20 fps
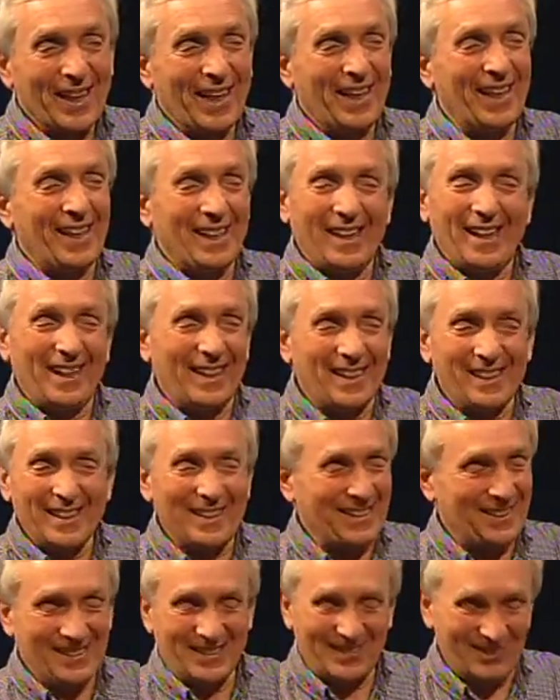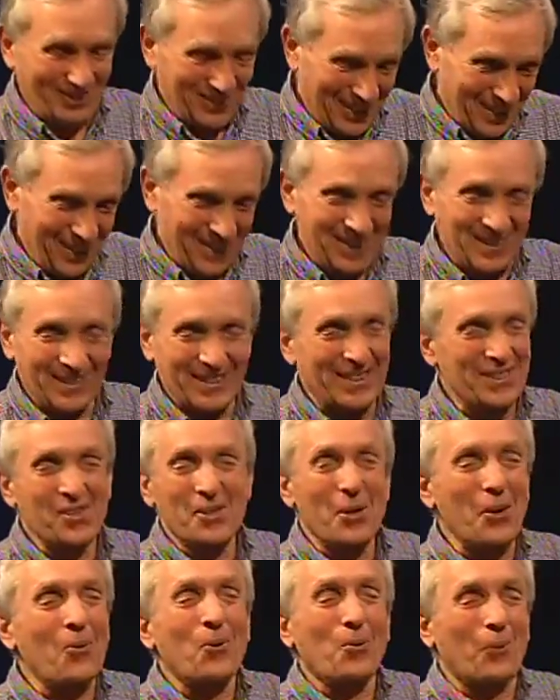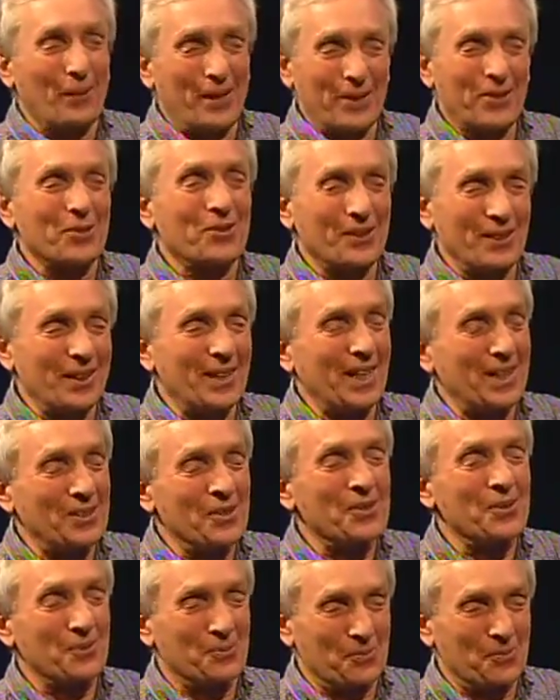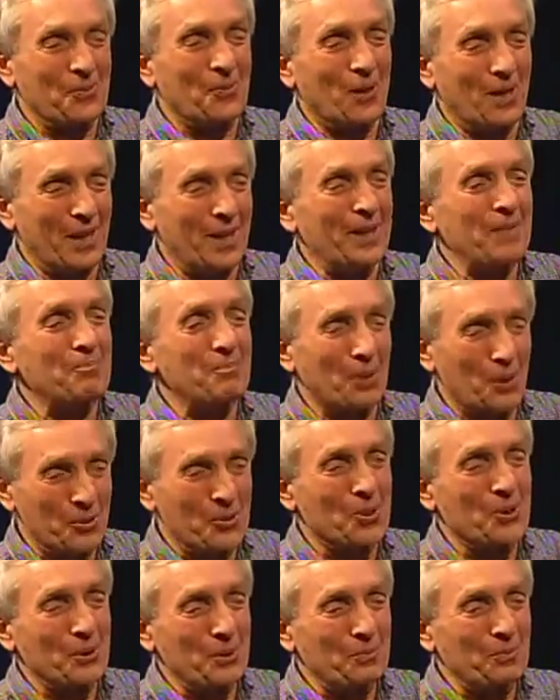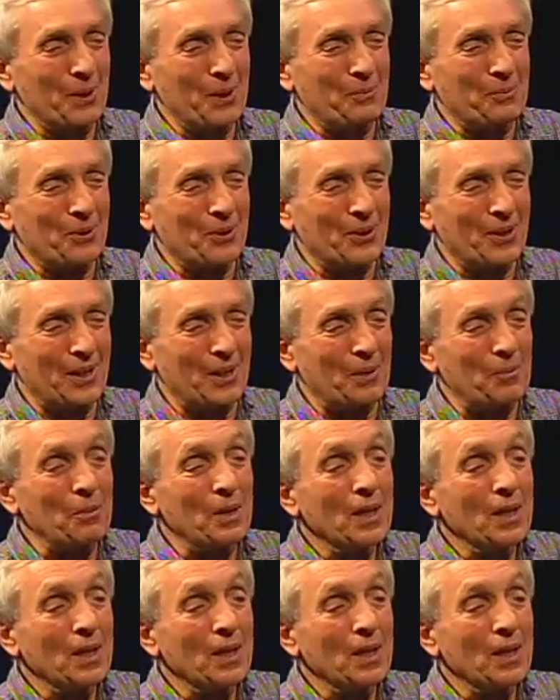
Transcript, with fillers: and and uh, there's no question that's why most of the people come.